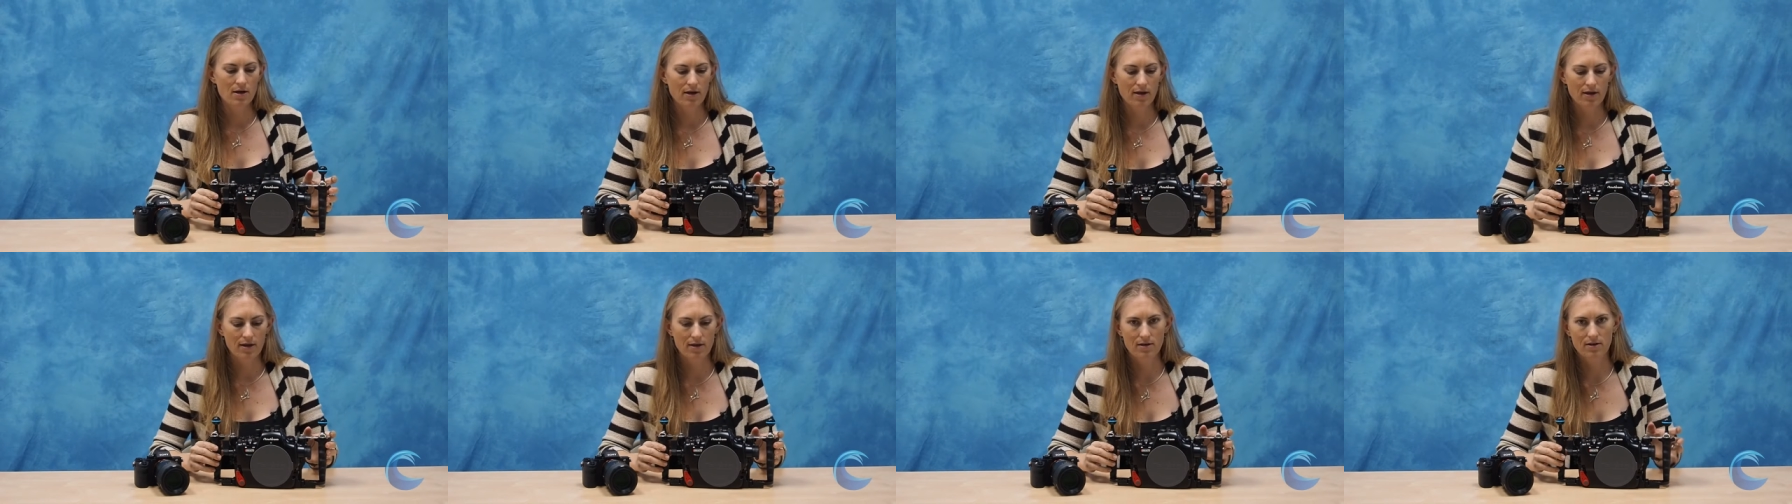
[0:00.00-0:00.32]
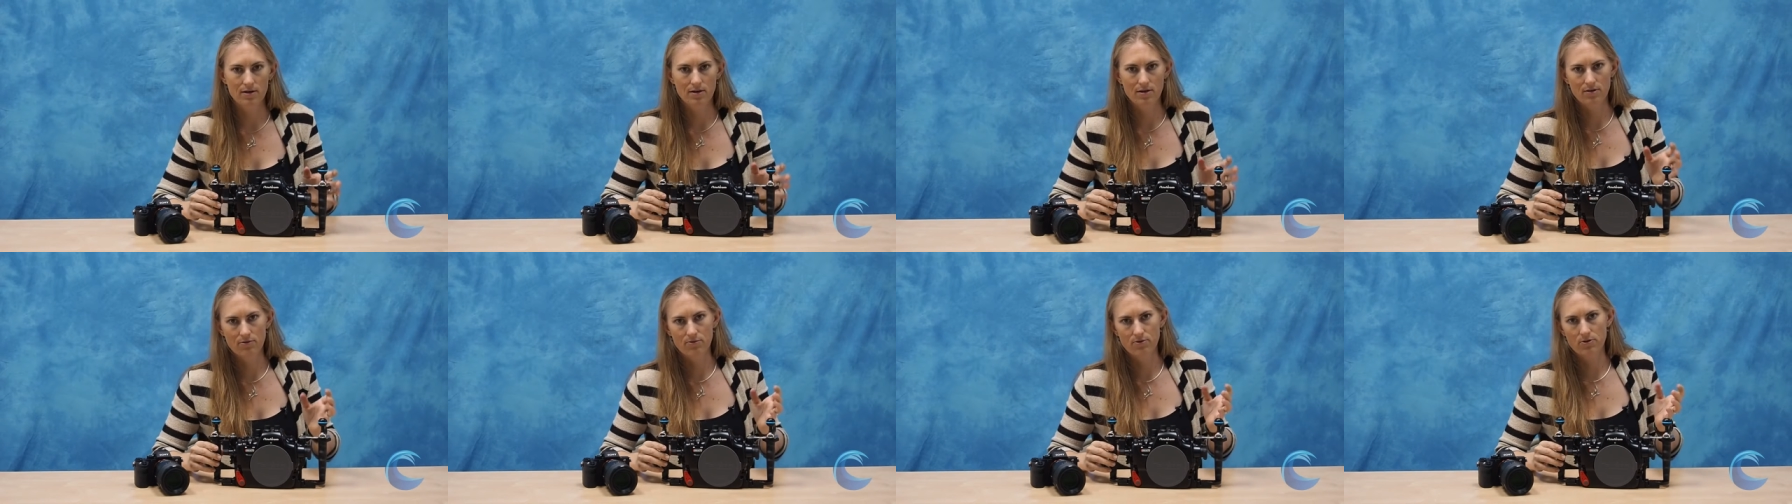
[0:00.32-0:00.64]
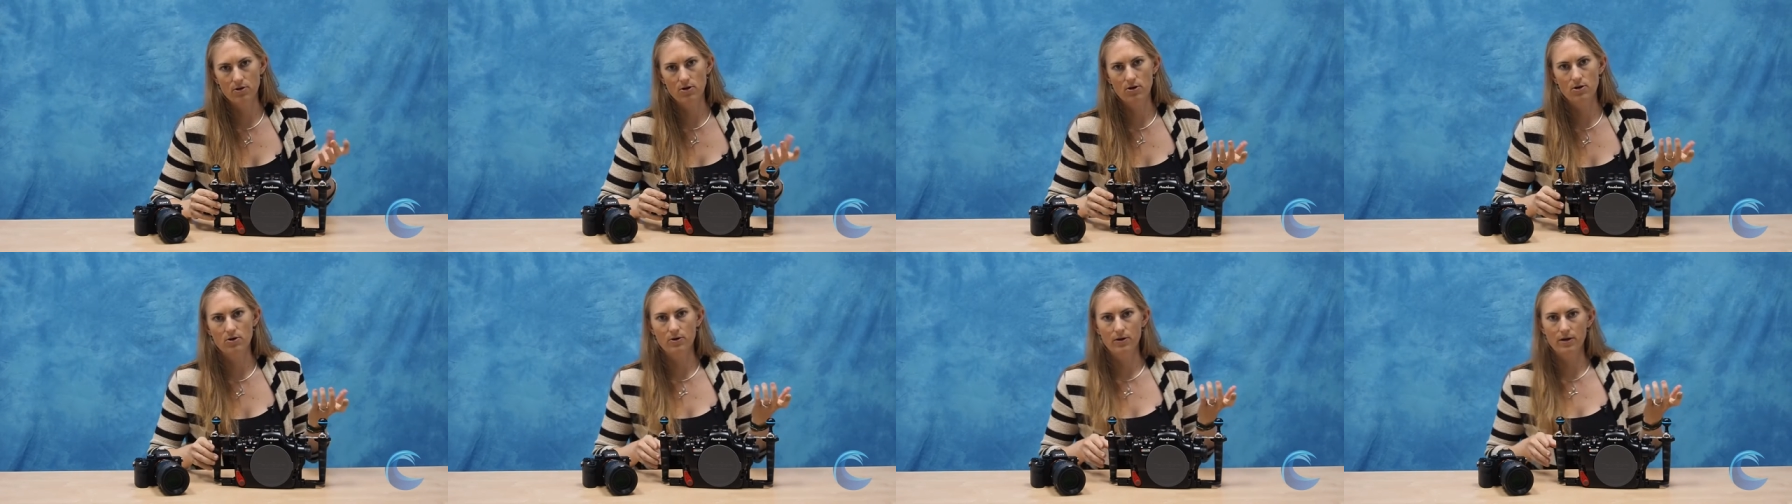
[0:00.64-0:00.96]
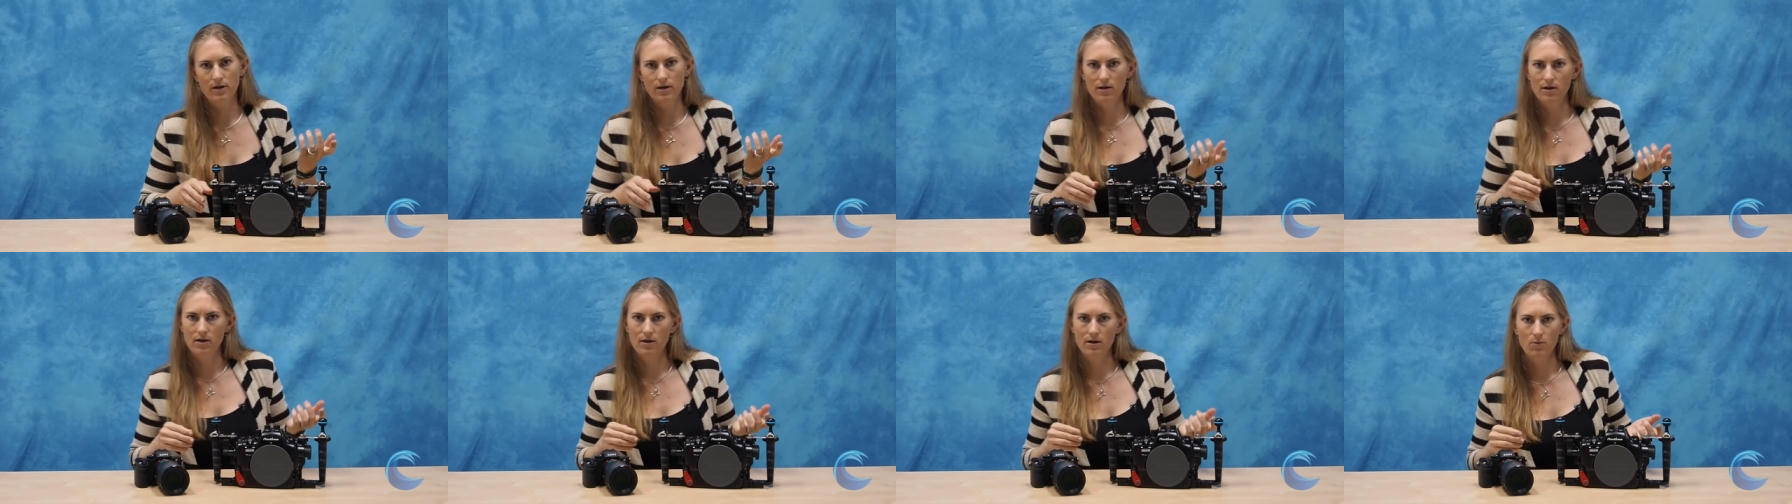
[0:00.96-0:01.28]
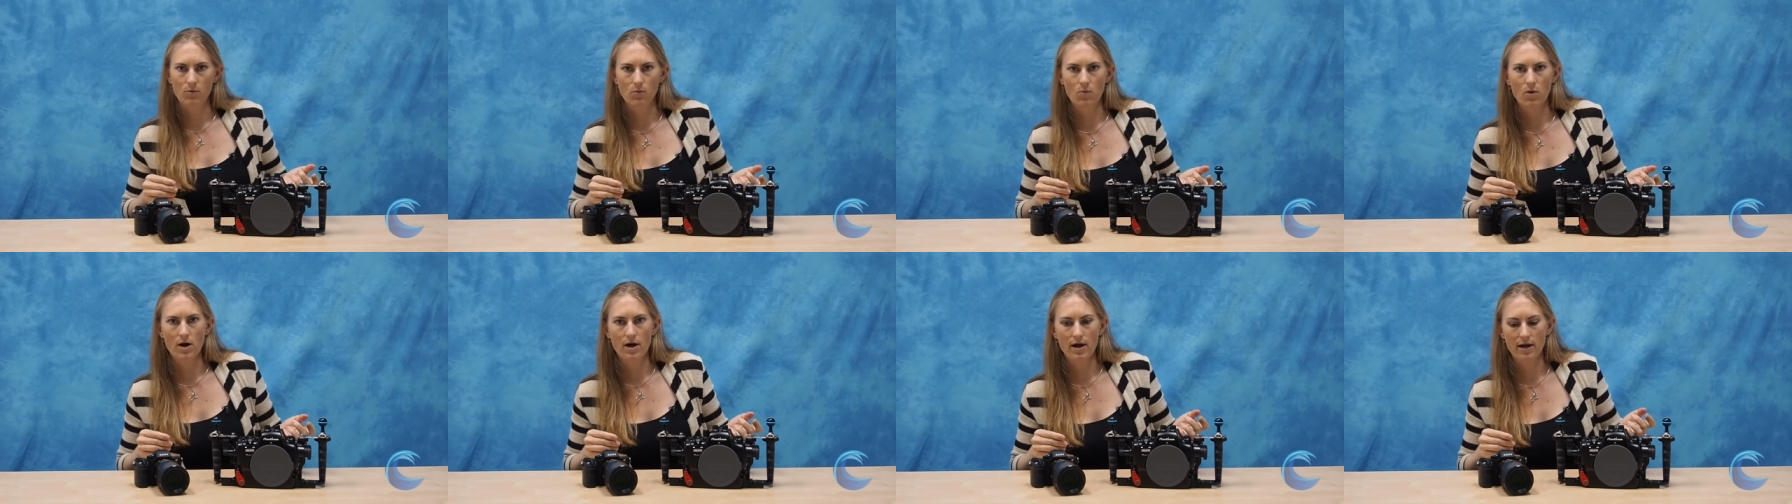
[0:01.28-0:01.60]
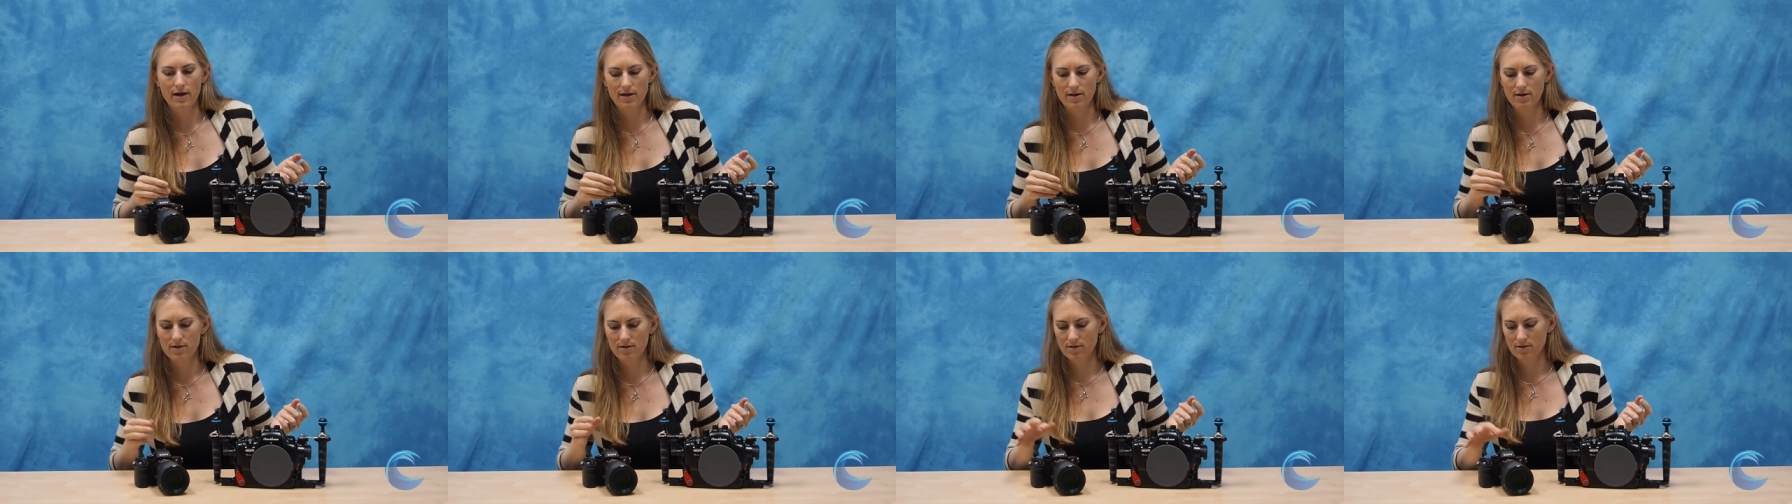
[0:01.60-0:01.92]
And if you're going,
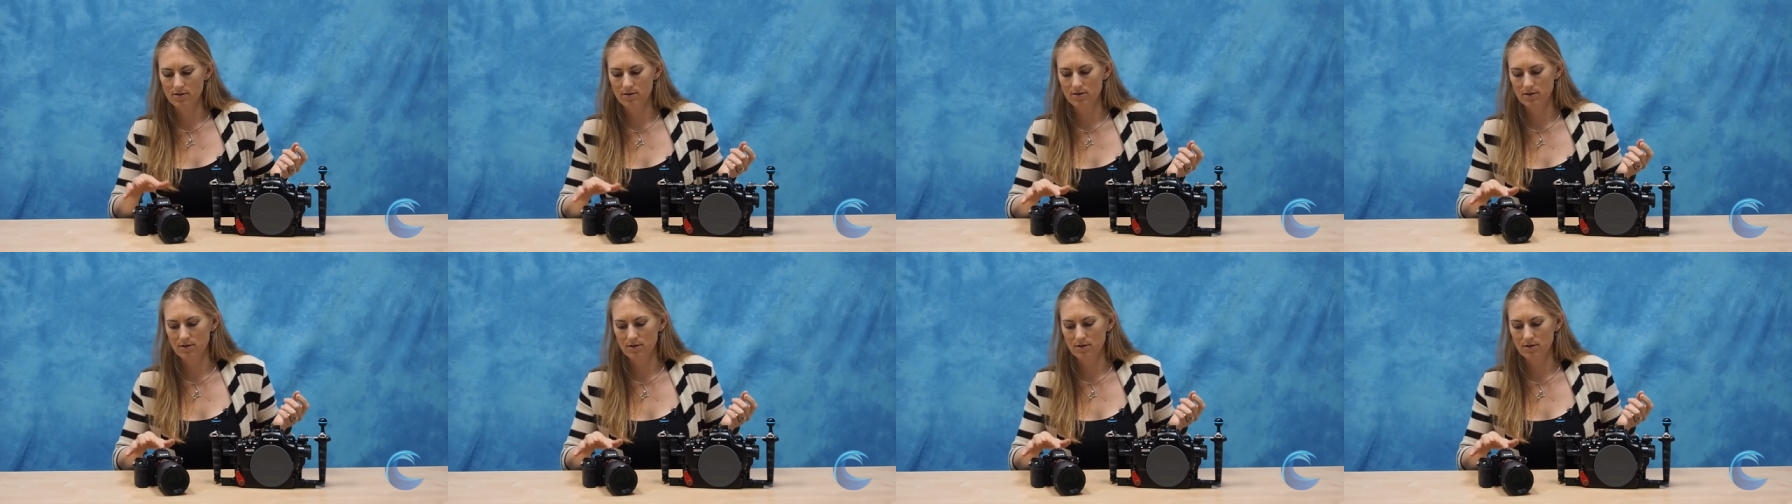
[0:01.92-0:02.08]
why